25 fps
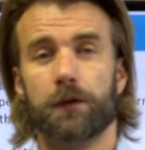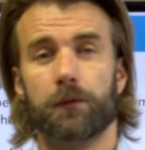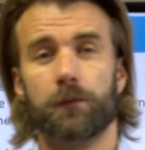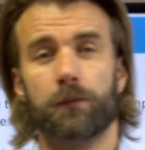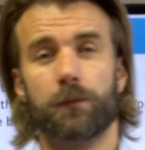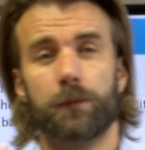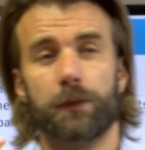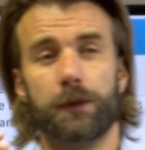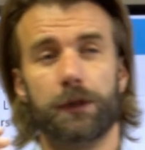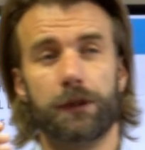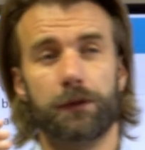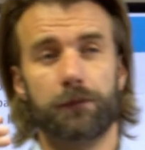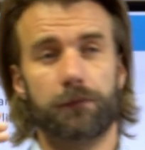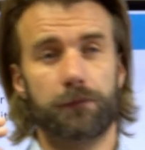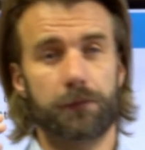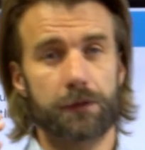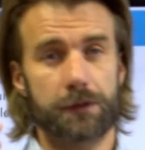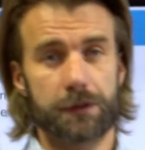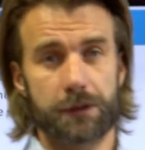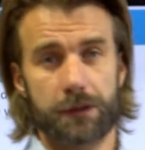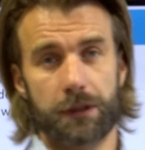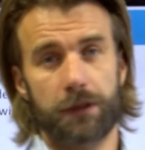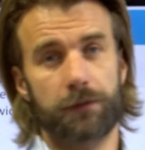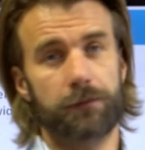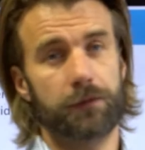We've
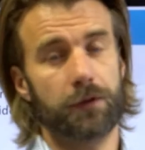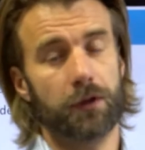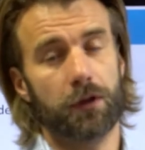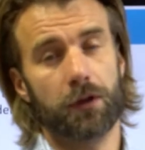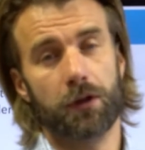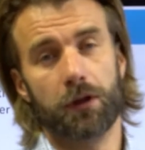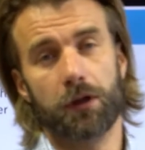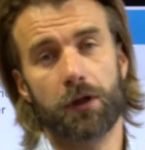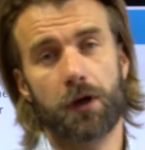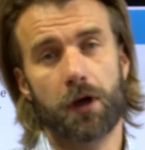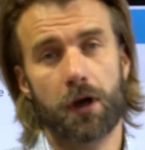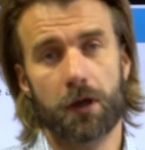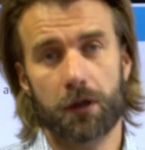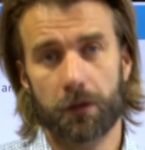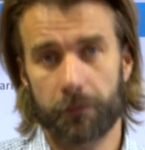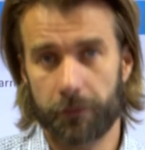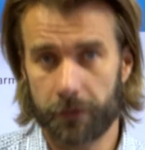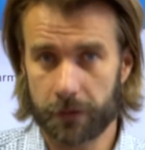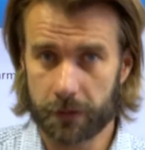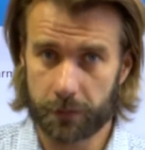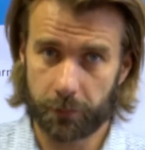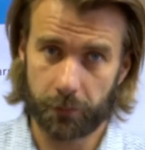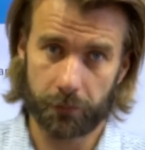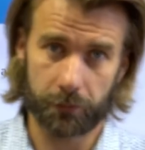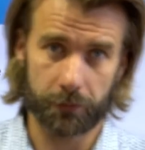received a lot of
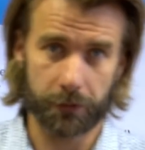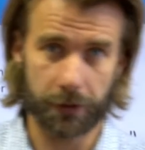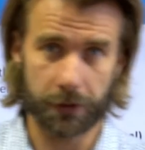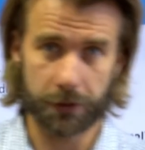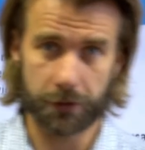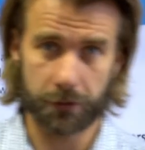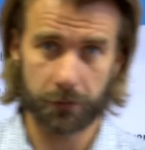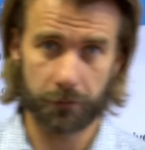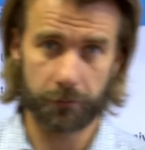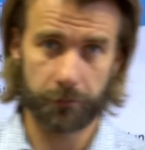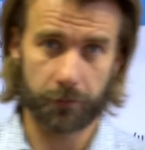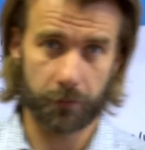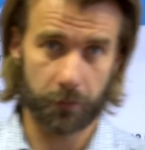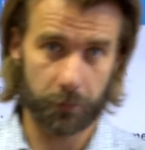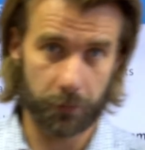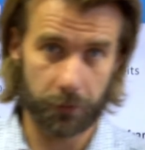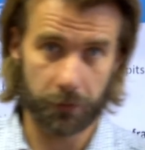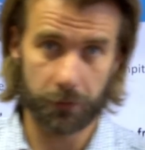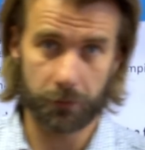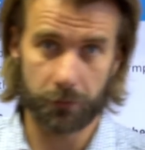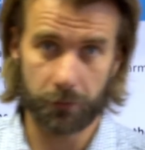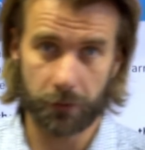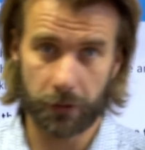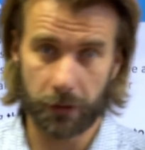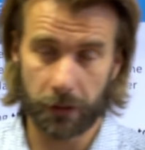inspiration from
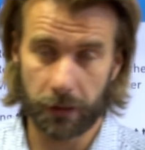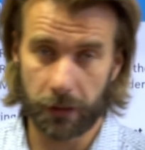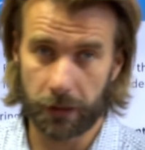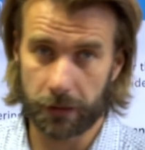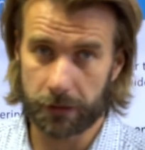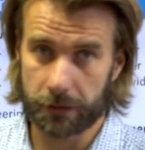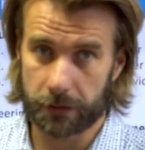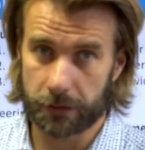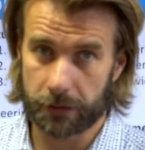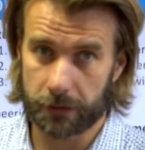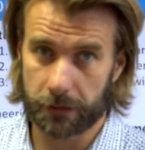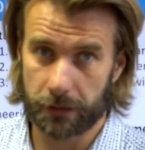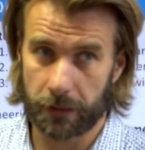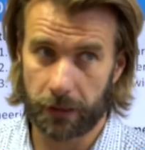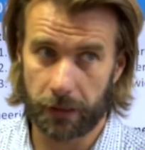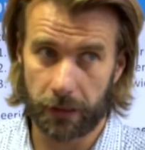you guys,